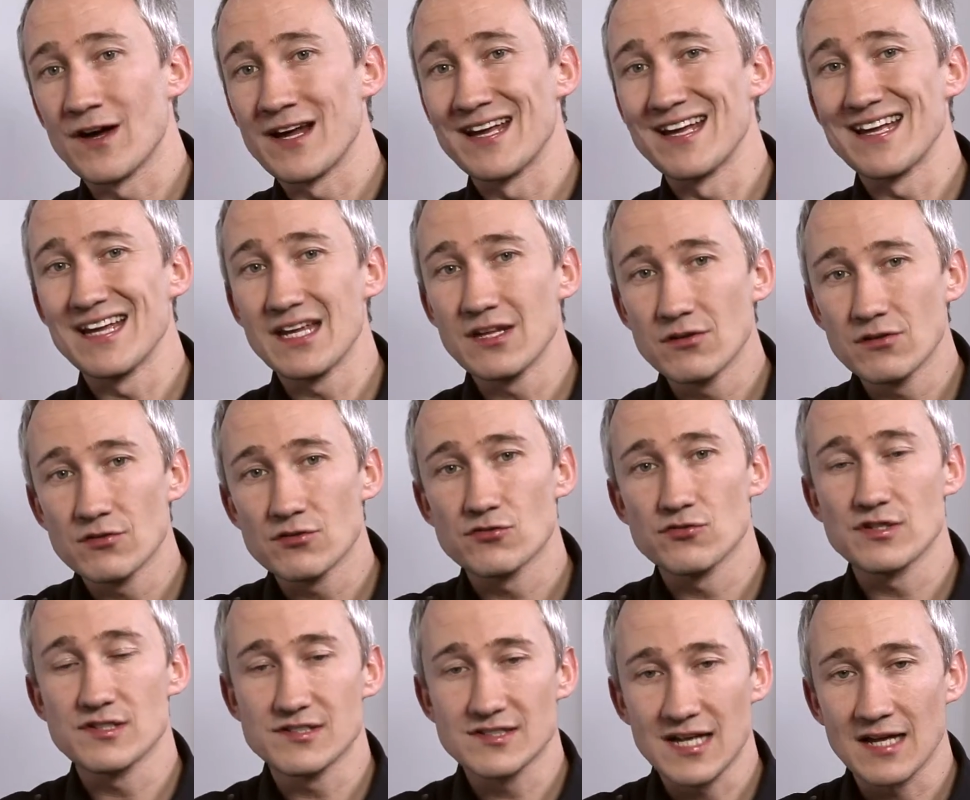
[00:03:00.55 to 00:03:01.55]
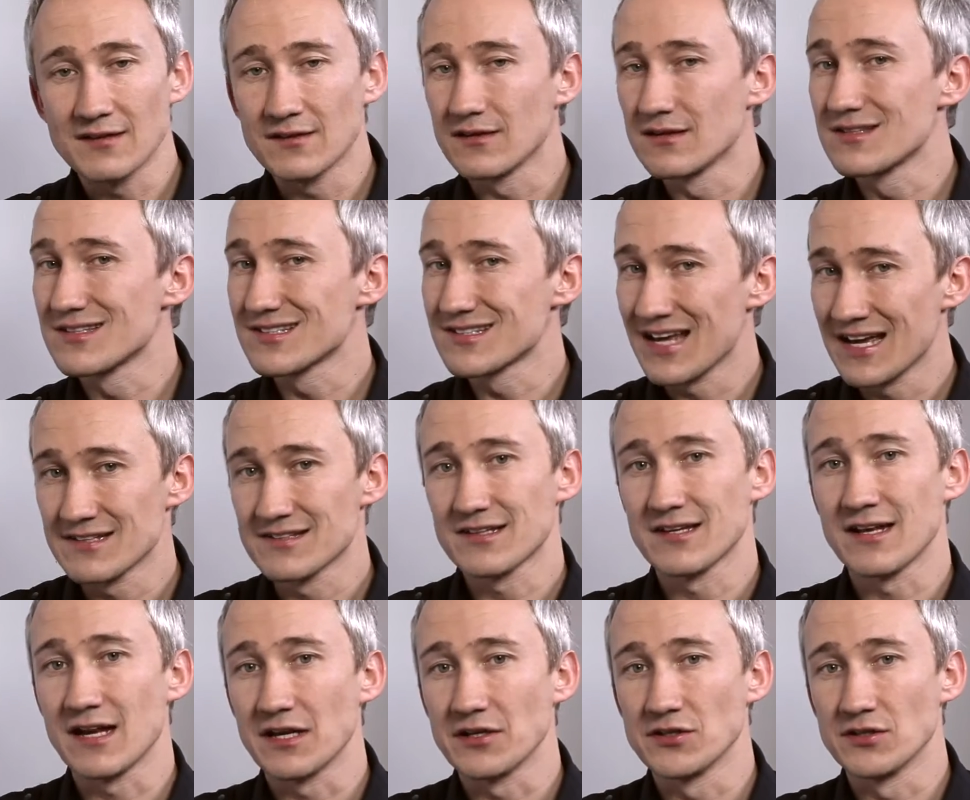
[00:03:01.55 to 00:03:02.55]
via industry standard SAS
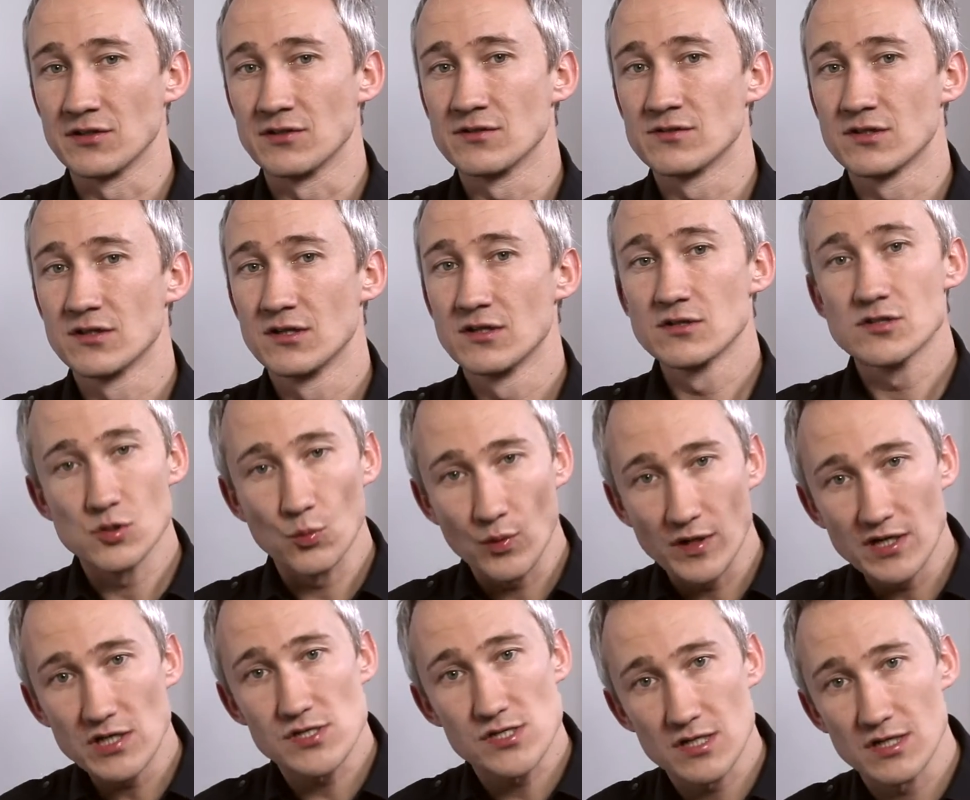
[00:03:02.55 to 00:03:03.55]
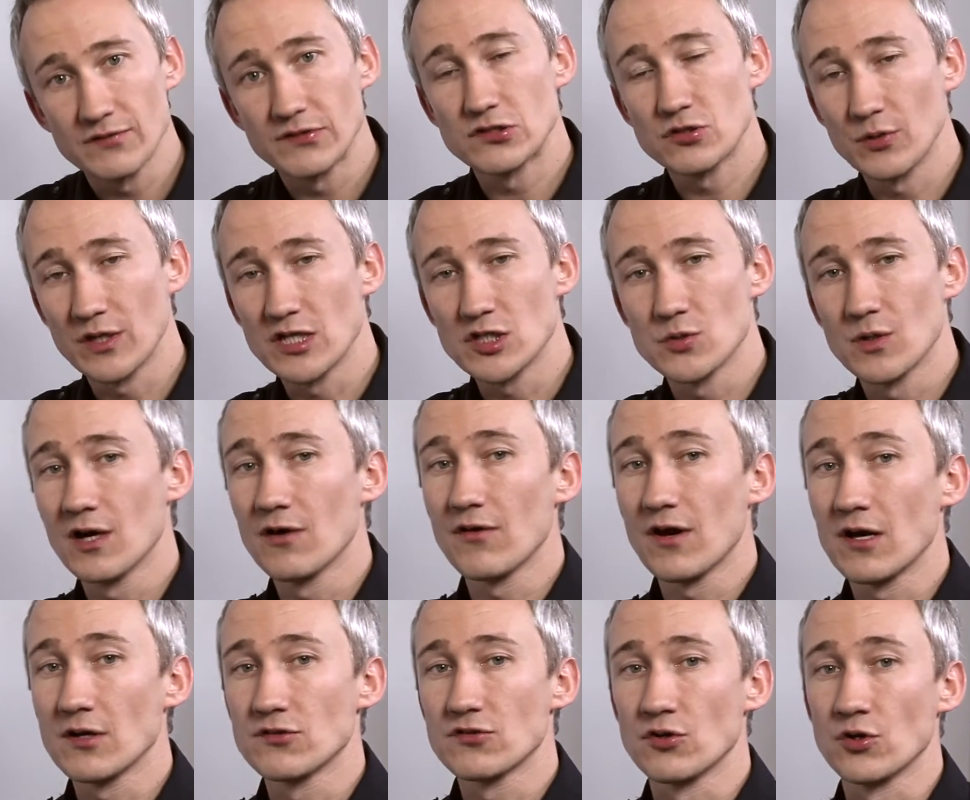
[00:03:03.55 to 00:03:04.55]
connections to Windows Server
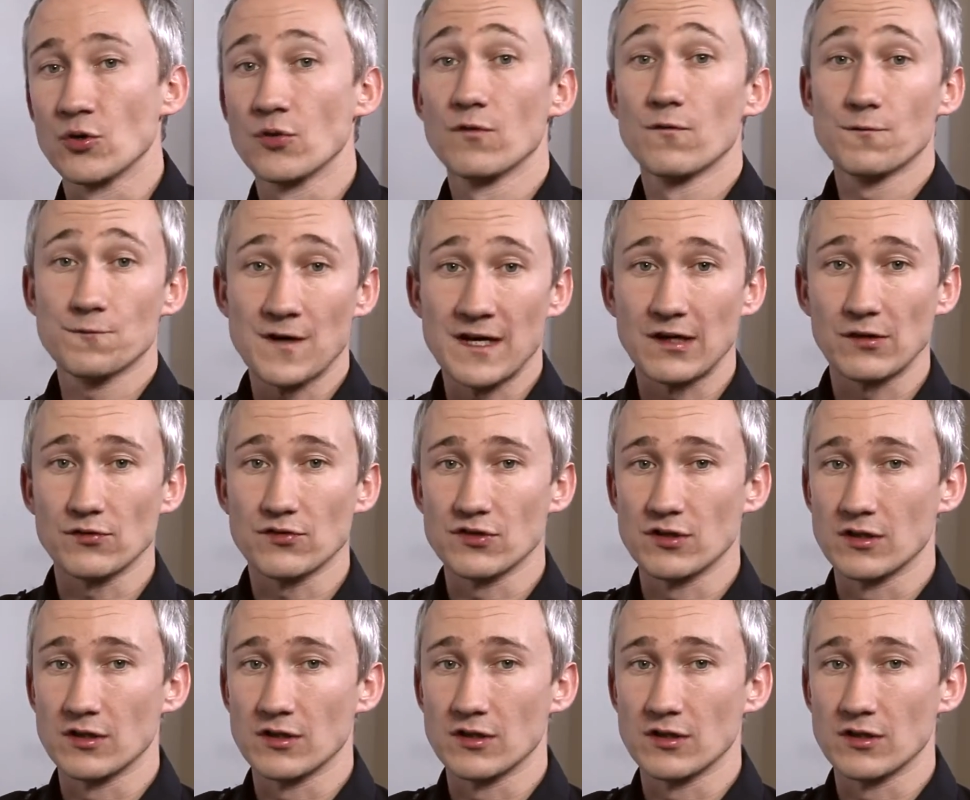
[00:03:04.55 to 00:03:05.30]
2012 R2 file